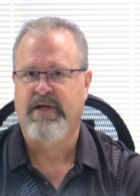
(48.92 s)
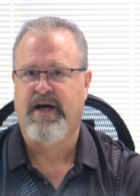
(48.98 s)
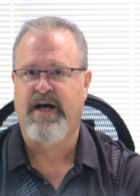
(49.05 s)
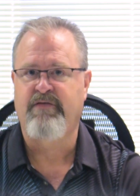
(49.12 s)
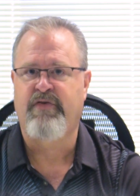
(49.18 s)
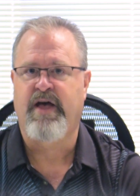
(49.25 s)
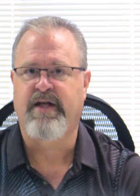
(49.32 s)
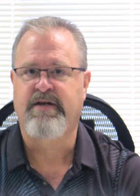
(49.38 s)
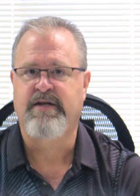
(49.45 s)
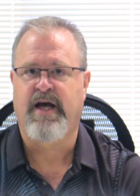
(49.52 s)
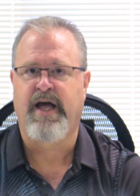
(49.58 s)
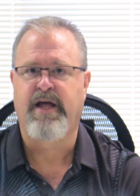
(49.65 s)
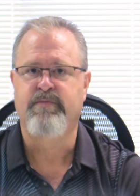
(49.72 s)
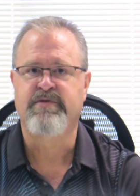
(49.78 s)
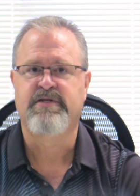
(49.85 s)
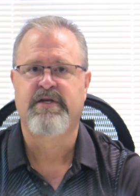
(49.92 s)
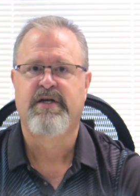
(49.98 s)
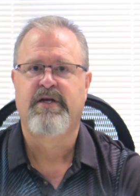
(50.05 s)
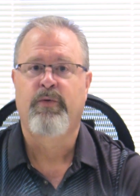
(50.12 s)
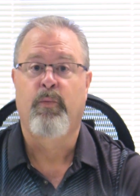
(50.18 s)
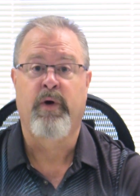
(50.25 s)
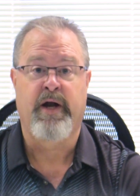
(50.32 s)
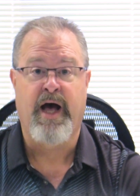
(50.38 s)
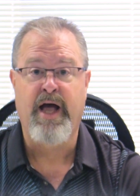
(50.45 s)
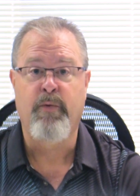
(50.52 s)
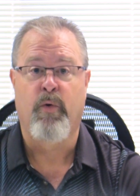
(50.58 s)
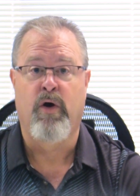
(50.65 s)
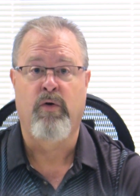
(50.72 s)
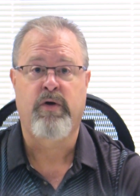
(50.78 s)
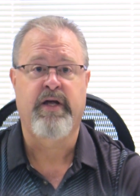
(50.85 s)
I've had times when I
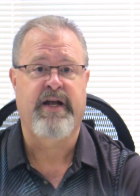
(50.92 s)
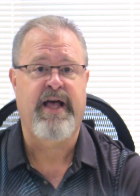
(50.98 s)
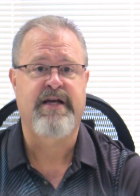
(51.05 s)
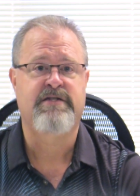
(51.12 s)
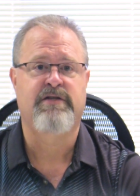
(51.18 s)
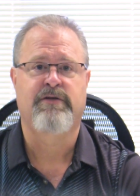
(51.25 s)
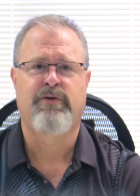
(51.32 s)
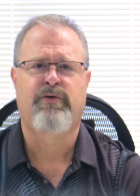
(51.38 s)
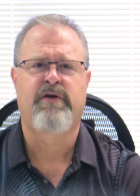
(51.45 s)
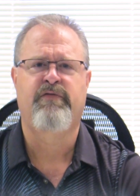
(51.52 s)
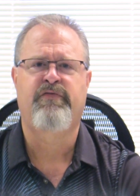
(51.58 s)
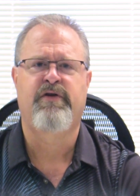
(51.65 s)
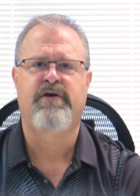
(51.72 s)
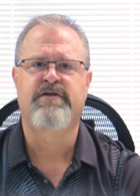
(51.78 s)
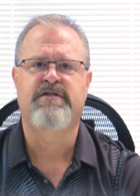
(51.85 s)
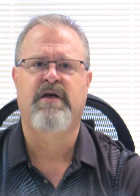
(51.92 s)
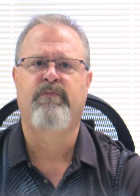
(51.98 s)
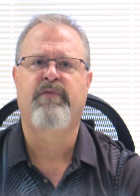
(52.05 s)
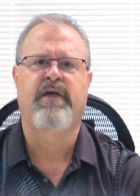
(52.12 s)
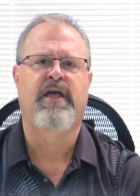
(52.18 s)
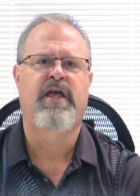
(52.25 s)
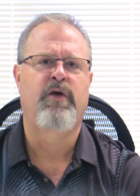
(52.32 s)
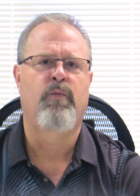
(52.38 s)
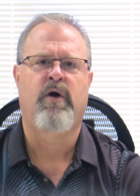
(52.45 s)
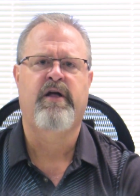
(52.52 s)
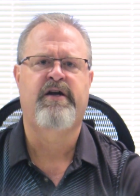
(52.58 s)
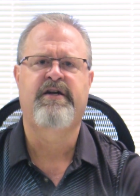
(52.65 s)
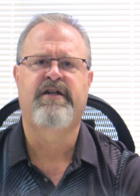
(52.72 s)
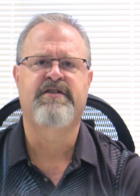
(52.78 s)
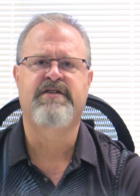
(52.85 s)
woke and asked the Lord if there was something He
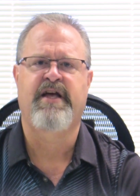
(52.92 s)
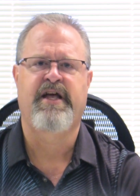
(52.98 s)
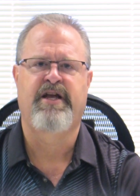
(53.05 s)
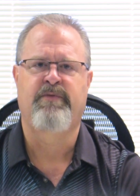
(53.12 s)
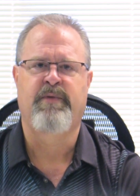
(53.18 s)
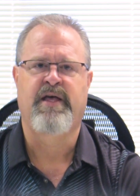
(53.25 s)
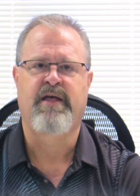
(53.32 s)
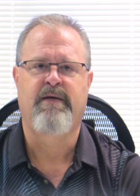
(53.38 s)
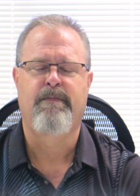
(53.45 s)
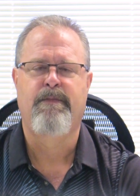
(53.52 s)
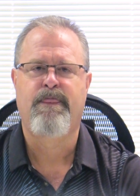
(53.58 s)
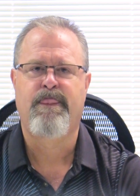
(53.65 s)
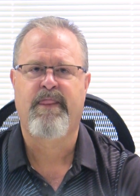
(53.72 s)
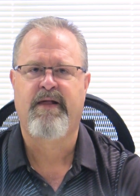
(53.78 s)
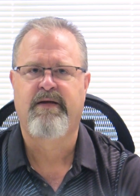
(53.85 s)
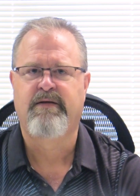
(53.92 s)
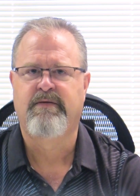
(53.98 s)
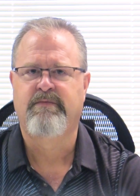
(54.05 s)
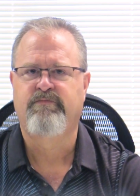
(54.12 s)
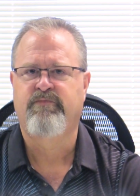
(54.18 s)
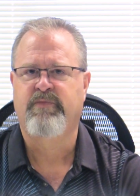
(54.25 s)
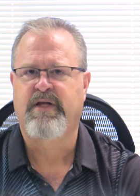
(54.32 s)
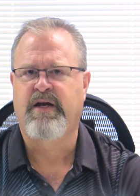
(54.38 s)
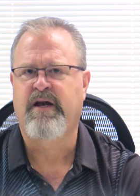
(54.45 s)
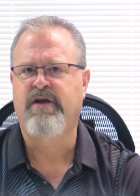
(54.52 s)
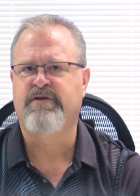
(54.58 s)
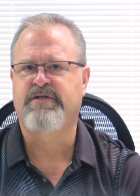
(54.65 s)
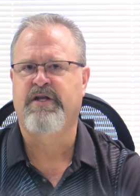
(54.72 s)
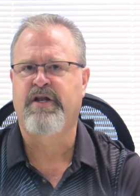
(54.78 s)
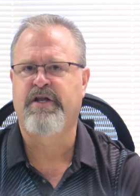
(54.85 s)
wanted to say to me. And
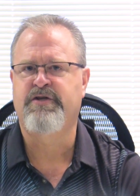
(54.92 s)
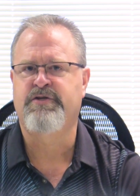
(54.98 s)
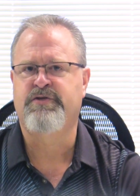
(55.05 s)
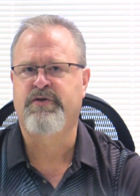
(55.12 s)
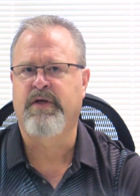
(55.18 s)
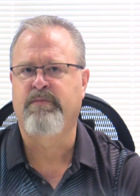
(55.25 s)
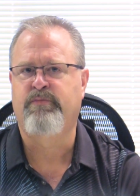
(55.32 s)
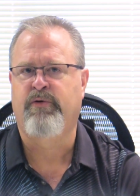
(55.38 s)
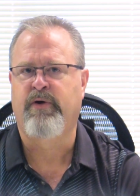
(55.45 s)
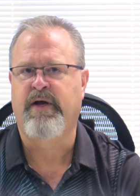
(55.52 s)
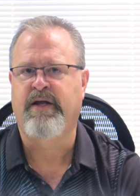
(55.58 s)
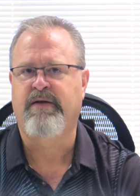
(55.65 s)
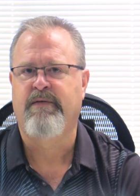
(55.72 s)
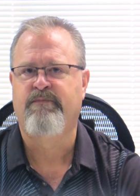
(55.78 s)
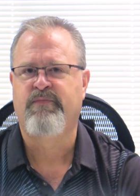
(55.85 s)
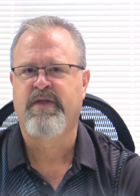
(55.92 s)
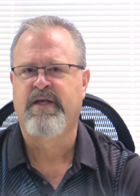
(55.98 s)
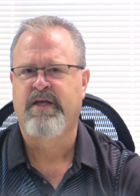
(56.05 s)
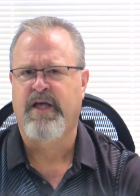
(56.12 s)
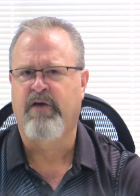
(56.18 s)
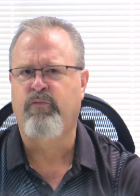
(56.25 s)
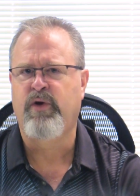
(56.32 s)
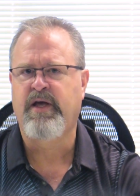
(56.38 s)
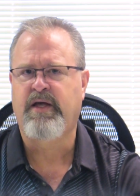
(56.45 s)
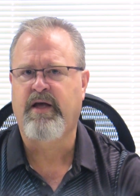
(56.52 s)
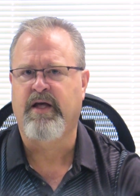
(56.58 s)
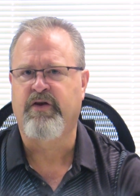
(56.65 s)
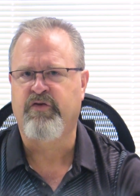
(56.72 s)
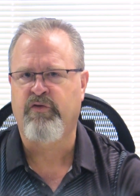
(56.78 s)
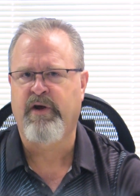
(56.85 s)
here's an interesting point. If we
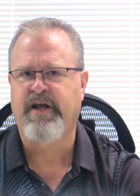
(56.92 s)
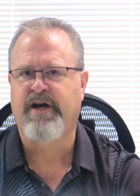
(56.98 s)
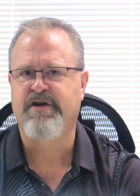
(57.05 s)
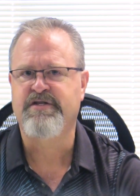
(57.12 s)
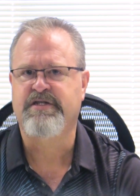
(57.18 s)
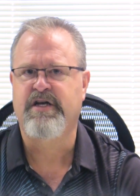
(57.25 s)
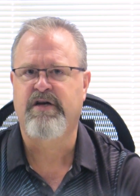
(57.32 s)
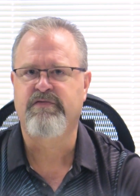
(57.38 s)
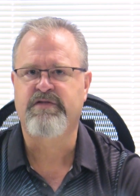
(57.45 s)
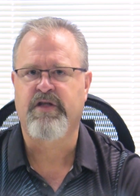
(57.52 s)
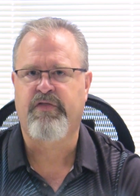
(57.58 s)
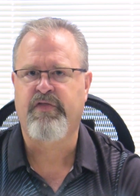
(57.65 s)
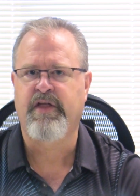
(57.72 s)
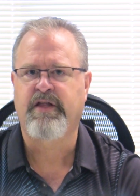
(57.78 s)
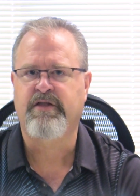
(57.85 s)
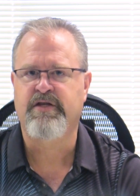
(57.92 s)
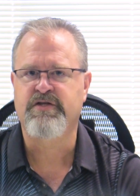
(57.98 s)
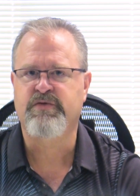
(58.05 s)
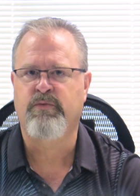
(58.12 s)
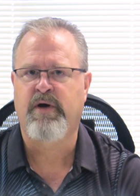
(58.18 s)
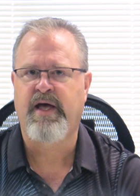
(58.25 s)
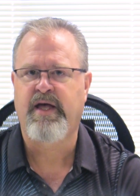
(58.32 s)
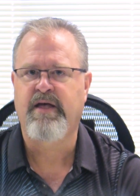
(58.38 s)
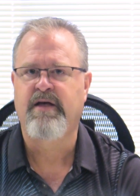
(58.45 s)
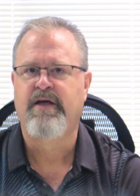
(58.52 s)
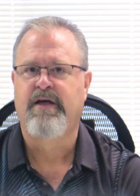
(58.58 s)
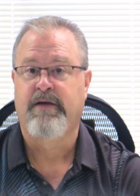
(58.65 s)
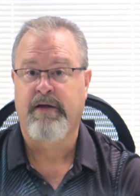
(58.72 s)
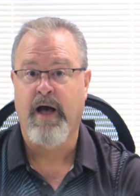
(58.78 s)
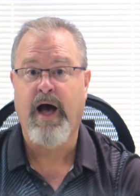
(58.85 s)
can train ourselves to think this way,
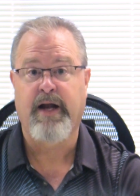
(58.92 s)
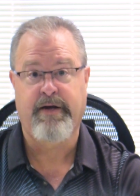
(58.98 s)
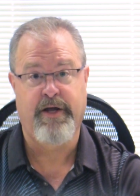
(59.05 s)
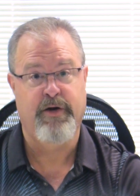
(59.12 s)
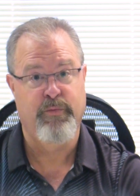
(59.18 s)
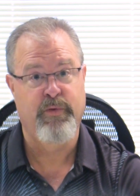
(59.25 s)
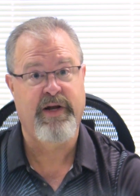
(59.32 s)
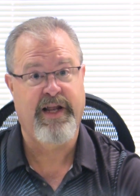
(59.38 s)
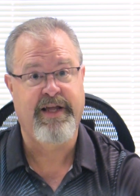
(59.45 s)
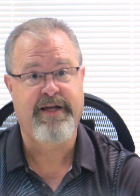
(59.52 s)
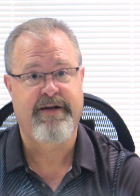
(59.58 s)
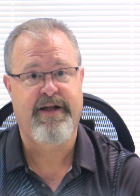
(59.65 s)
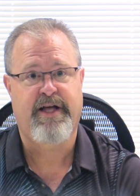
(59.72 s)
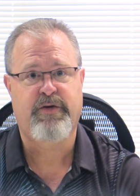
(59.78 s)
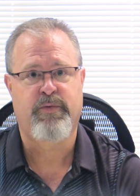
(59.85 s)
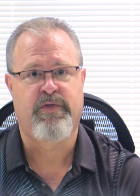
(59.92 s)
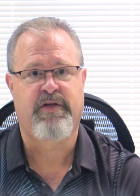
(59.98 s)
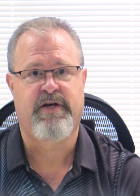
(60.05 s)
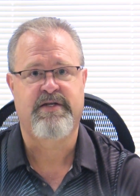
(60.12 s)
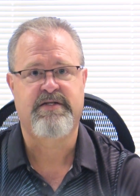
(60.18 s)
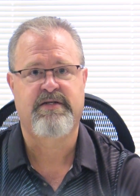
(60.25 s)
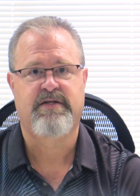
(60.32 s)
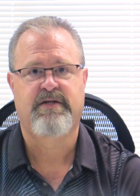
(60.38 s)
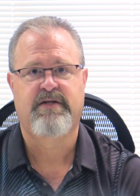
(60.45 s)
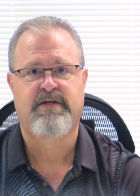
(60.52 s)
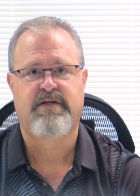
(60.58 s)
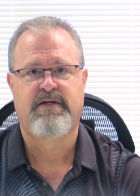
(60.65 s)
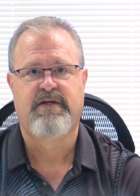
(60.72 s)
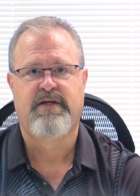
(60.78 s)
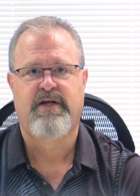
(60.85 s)
God can really connect with us.
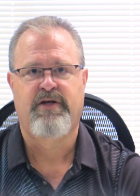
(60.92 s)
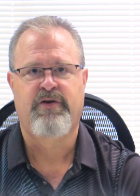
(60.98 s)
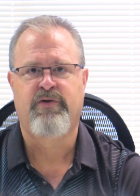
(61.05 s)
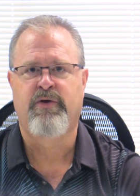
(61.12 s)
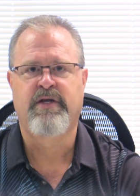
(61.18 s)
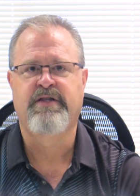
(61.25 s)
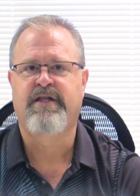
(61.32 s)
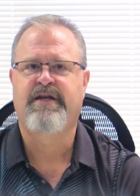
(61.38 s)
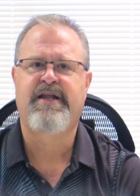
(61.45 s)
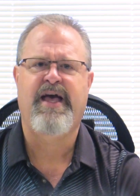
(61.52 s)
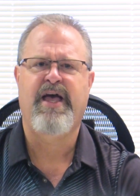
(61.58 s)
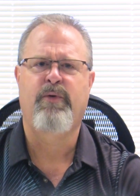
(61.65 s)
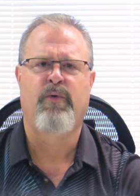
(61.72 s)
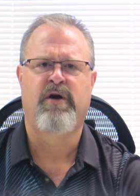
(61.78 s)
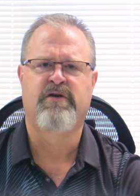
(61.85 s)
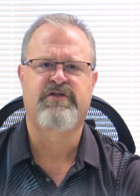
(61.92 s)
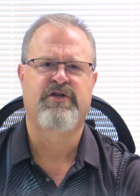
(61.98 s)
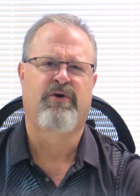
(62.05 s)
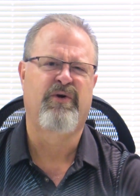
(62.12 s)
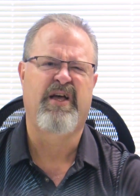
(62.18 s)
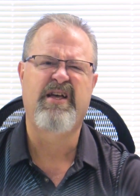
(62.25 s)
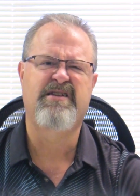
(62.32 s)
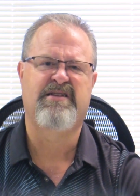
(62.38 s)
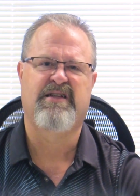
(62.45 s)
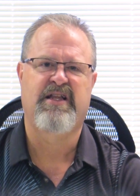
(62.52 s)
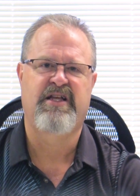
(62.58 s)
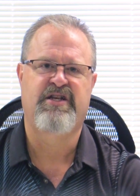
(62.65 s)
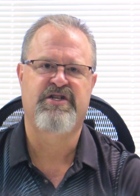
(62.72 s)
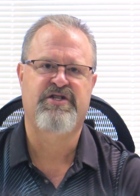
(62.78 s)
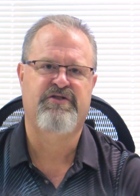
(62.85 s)
During the day, we're so
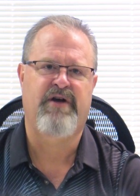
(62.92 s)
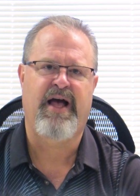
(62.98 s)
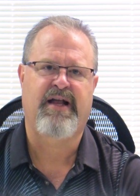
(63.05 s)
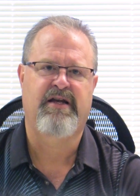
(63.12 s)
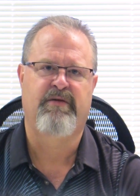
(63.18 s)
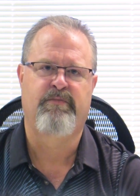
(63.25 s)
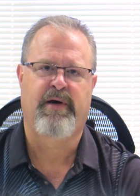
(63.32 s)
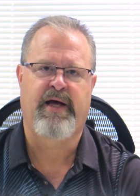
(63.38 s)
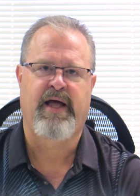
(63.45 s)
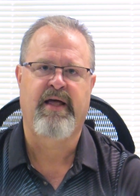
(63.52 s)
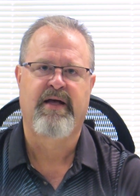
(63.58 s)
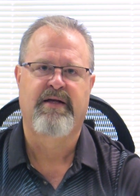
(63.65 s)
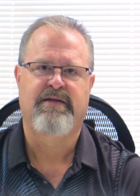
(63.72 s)
easily distracted by